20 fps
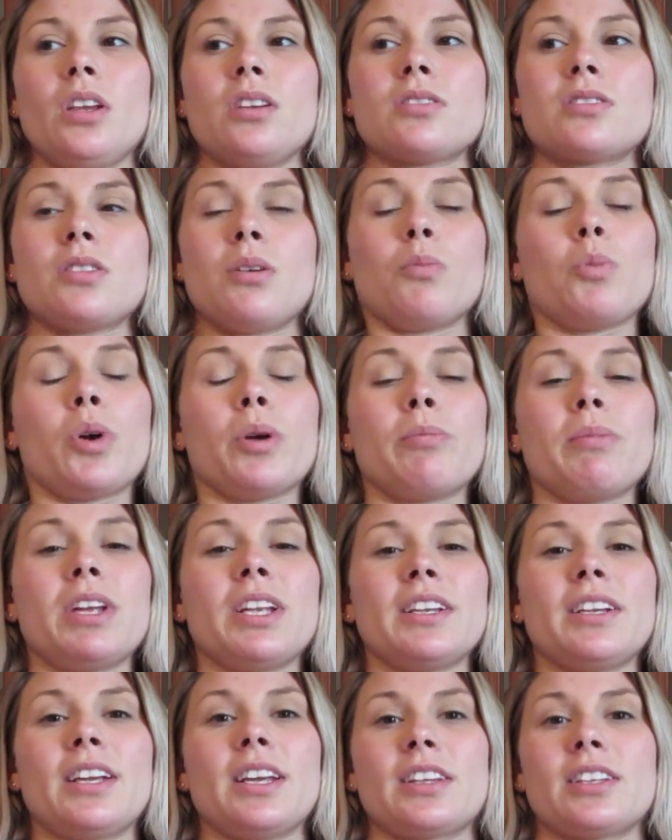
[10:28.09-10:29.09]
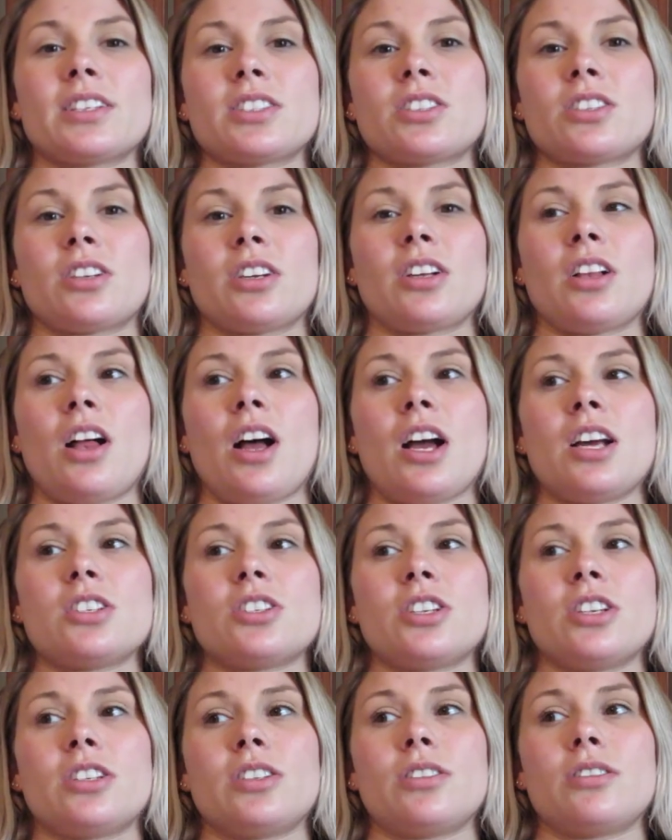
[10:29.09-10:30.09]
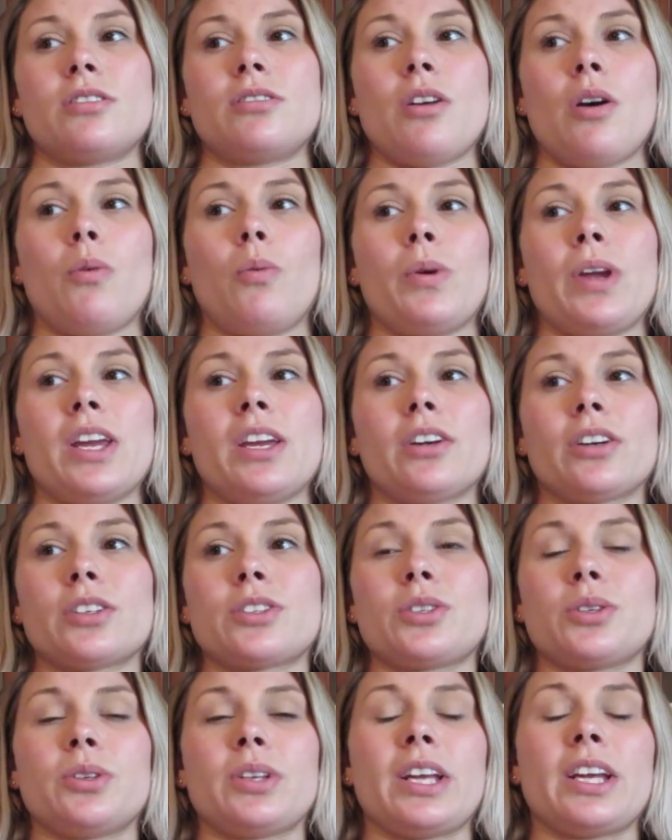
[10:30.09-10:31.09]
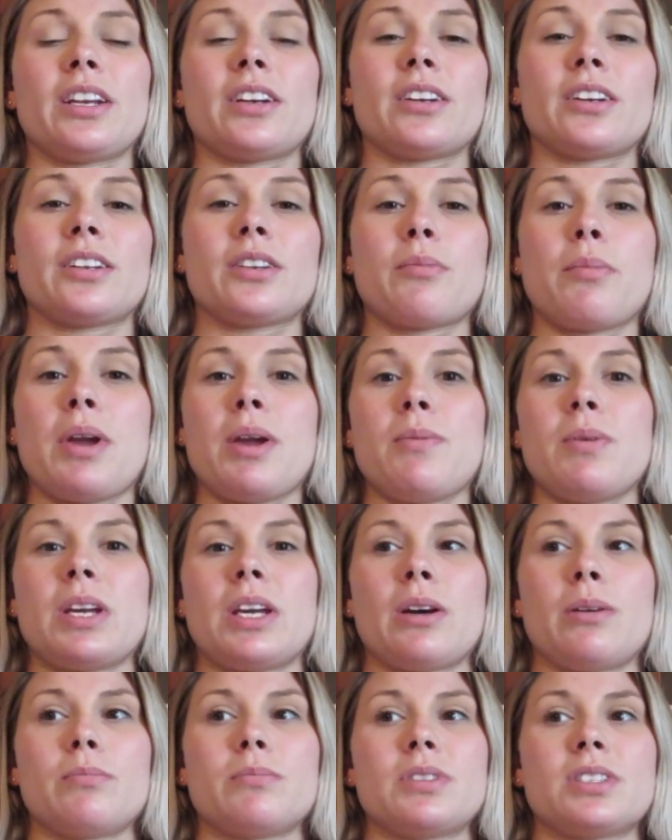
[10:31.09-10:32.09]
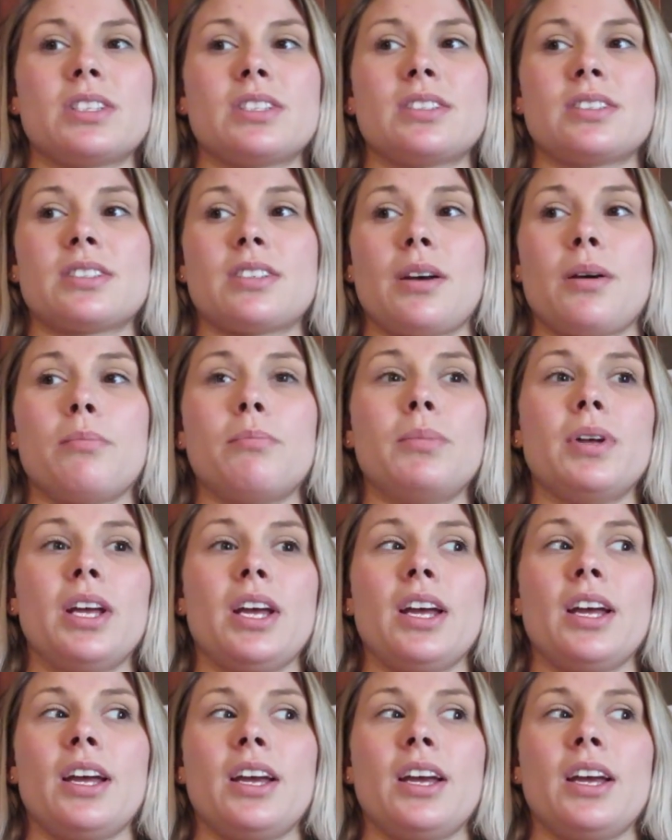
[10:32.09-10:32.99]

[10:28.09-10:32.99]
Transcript: some women get their cerclage and a week or two later the baby comes, and some,